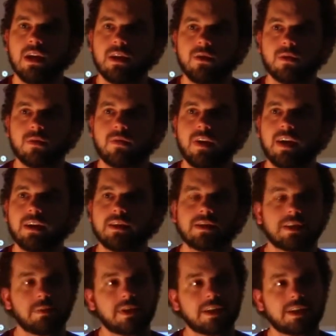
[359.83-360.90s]
You'll find
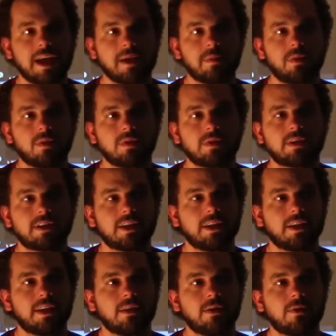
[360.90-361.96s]
some examples
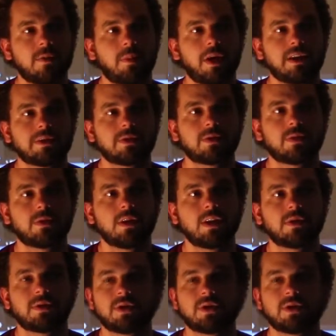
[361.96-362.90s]
in the repository I'll